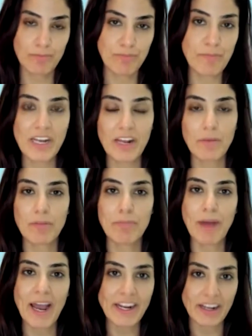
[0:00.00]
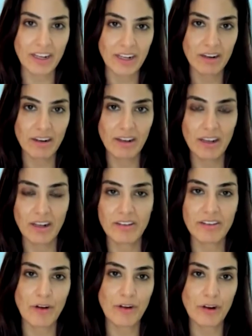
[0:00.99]
meeting with Biden in
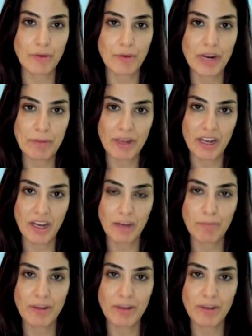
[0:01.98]
Saudi Arabia